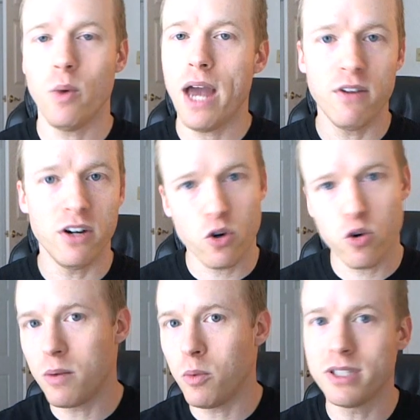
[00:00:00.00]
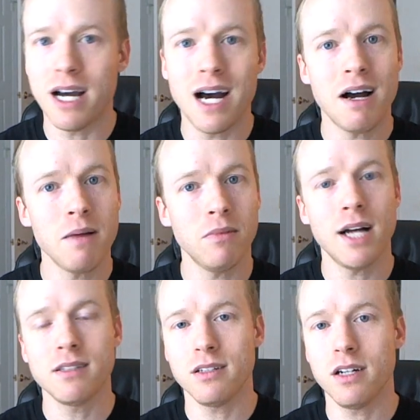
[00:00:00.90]
have an incredible time.
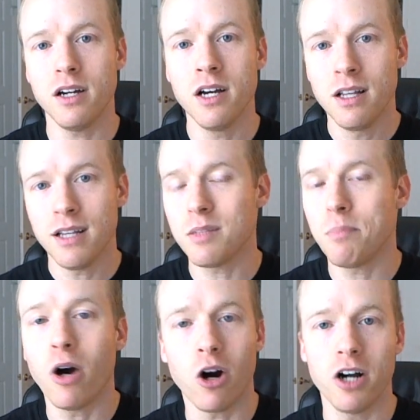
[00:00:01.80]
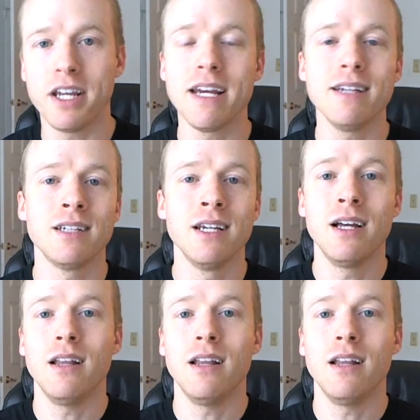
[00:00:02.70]
Lots of parties,